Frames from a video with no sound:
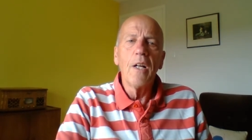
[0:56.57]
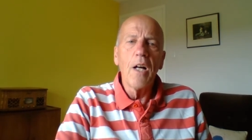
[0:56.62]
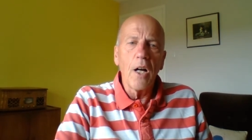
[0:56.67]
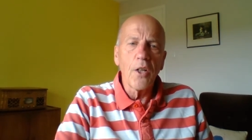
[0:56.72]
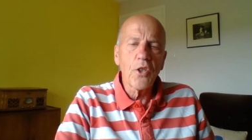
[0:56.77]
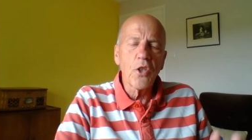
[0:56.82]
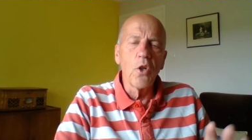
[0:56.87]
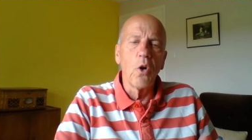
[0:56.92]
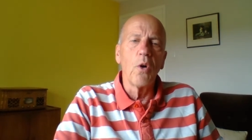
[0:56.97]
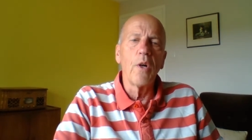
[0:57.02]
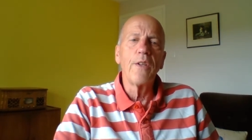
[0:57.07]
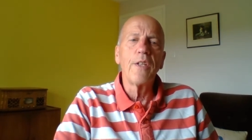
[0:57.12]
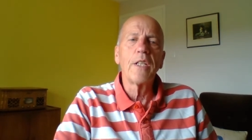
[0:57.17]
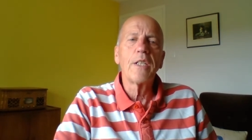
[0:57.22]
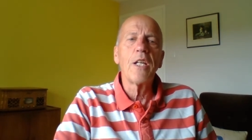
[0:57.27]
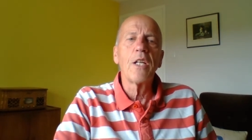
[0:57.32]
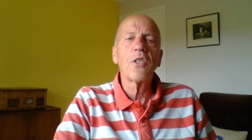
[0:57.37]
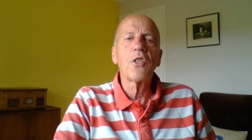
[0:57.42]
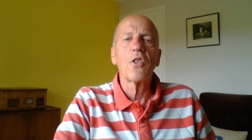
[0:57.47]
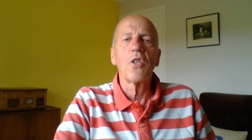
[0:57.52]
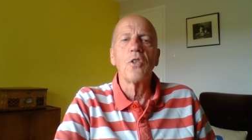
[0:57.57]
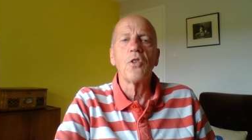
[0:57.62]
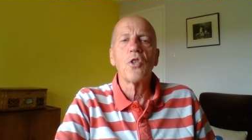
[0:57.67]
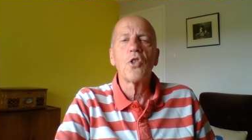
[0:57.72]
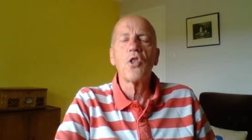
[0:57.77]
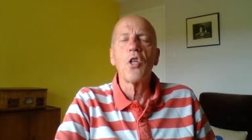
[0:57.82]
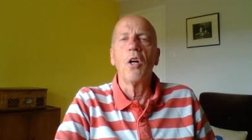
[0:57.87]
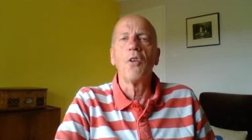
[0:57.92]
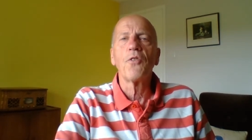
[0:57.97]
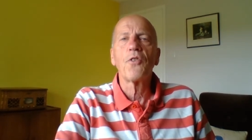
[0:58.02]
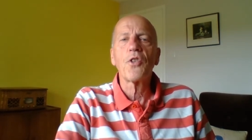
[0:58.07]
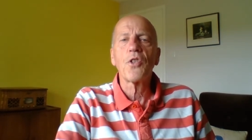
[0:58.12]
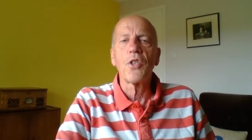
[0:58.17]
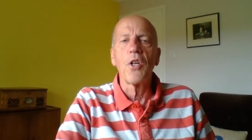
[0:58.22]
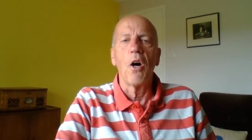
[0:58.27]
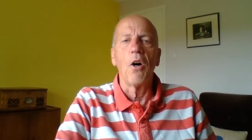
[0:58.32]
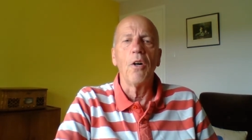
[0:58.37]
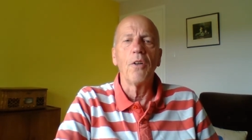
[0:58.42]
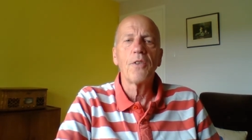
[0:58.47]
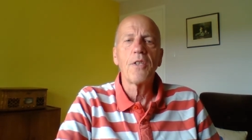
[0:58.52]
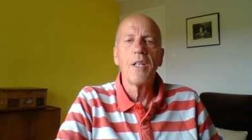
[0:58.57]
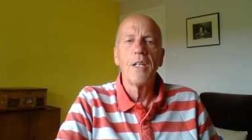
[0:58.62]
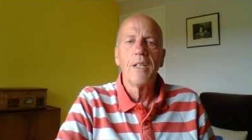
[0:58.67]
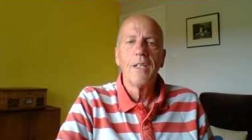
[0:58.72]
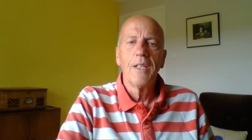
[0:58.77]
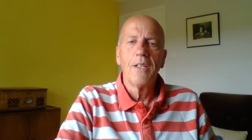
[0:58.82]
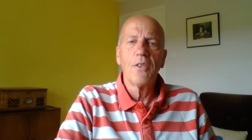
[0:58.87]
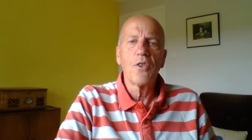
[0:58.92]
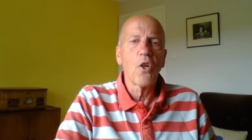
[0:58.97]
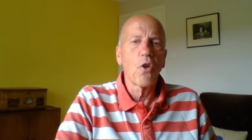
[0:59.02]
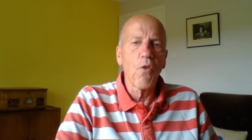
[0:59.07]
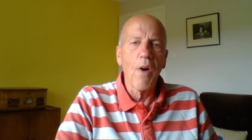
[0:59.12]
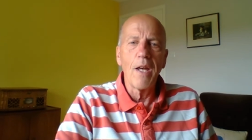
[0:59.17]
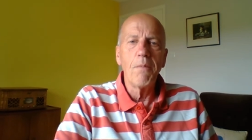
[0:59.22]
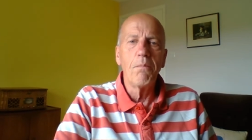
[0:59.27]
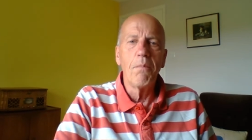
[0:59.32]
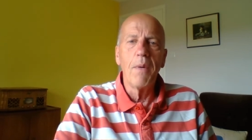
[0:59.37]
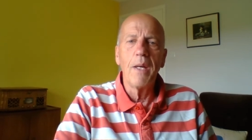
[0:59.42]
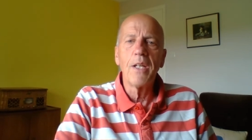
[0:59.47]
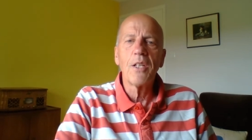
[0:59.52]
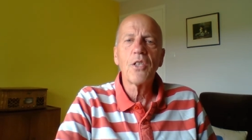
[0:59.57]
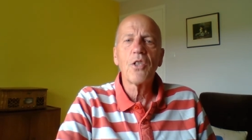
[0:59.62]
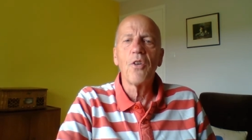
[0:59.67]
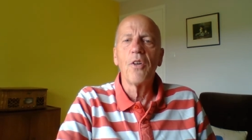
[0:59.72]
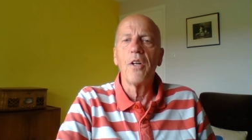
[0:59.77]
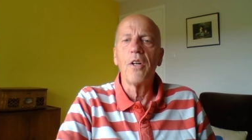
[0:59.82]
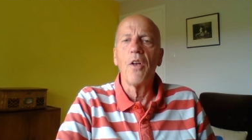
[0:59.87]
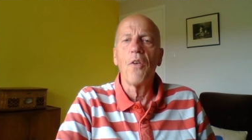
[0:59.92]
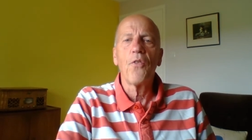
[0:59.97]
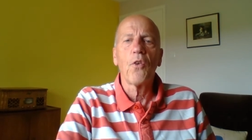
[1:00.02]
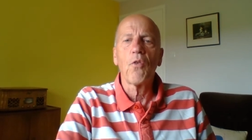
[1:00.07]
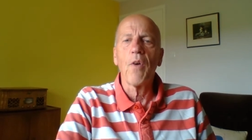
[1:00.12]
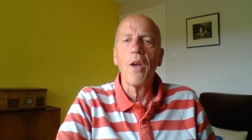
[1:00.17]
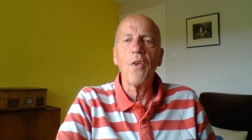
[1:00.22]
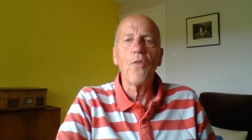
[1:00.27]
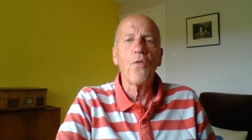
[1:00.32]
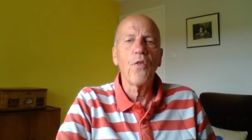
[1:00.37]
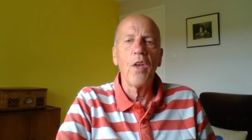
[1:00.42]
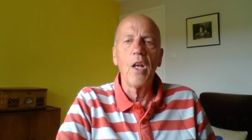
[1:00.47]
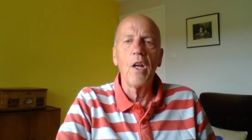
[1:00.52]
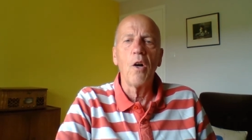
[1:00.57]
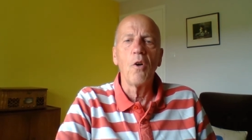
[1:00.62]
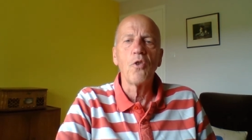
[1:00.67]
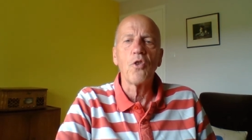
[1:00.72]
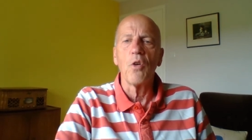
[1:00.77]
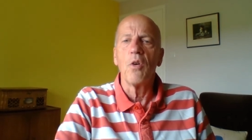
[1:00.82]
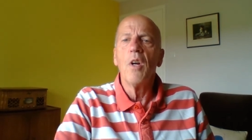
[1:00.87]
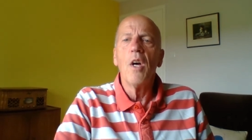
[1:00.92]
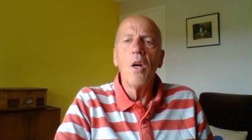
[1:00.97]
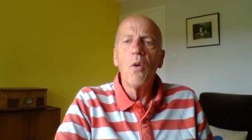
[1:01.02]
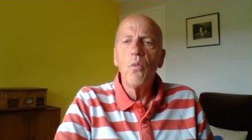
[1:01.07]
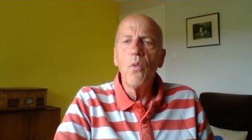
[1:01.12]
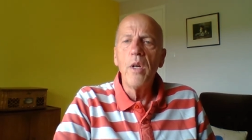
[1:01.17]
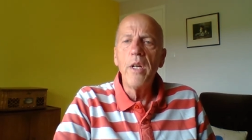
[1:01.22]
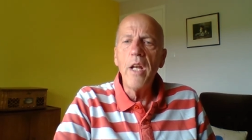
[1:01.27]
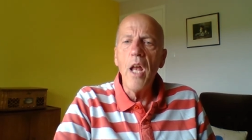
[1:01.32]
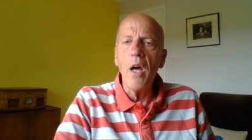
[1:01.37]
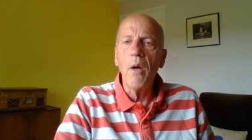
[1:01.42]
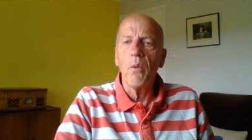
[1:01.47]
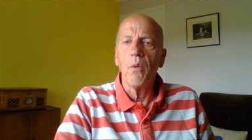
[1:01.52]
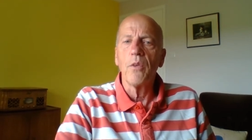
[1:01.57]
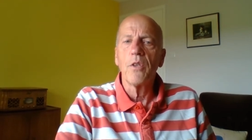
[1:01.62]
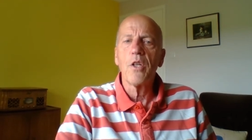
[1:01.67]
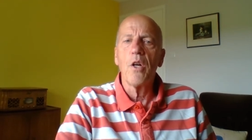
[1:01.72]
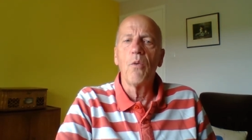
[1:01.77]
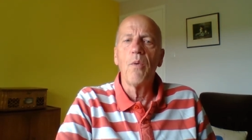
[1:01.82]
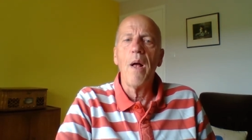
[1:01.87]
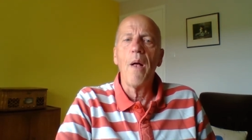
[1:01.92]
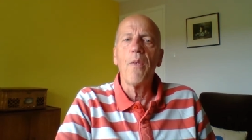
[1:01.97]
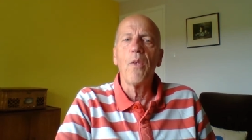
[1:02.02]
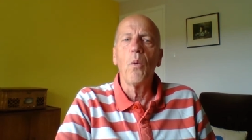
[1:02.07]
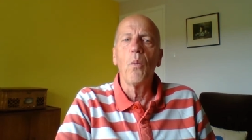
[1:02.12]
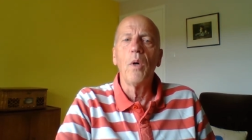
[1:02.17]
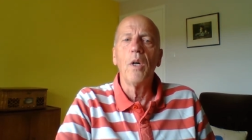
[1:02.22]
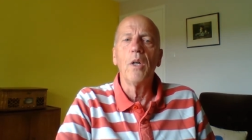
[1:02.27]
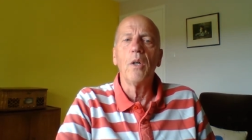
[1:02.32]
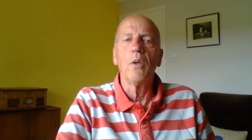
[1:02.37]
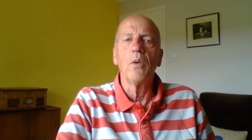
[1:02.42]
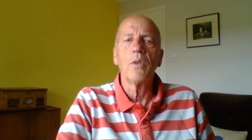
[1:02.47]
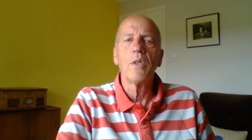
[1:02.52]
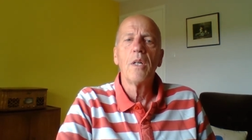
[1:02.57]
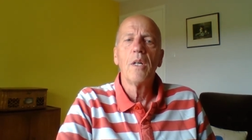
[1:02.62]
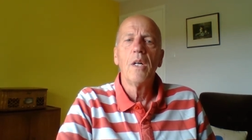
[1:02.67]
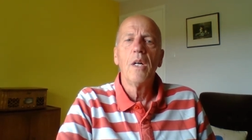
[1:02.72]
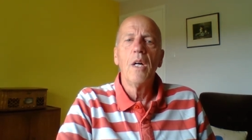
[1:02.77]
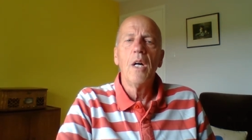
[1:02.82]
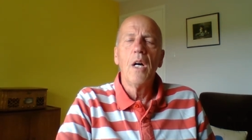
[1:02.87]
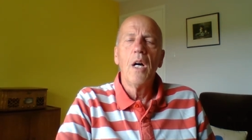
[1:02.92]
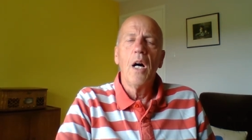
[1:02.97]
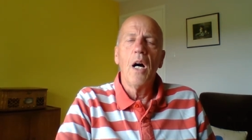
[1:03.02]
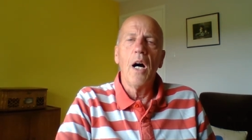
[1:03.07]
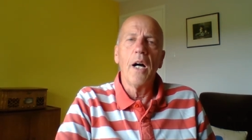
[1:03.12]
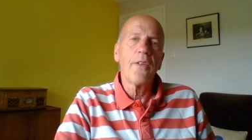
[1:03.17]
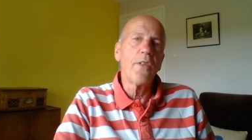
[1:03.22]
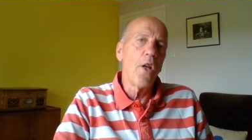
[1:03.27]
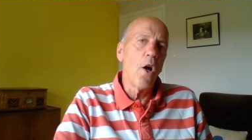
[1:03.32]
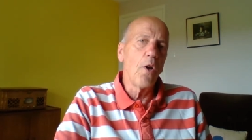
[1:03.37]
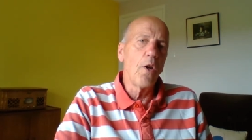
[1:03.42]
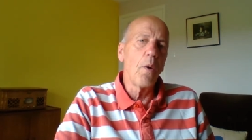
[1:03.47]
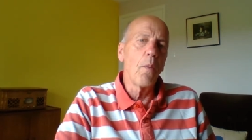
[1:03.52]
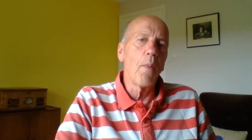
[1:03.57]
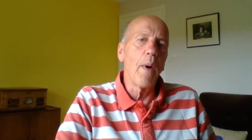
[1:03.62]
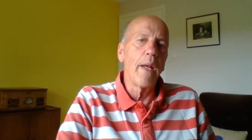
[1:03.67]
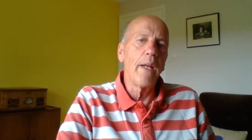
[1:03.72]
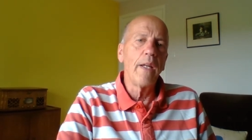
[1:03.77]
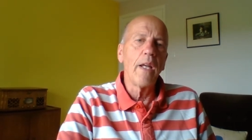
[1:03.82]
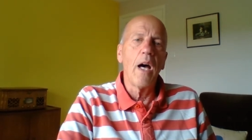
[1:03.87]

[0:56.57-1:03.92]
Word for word: I saw in the distance John Stott, was a great minister and a great theologian, renowned around the world. I'd known him when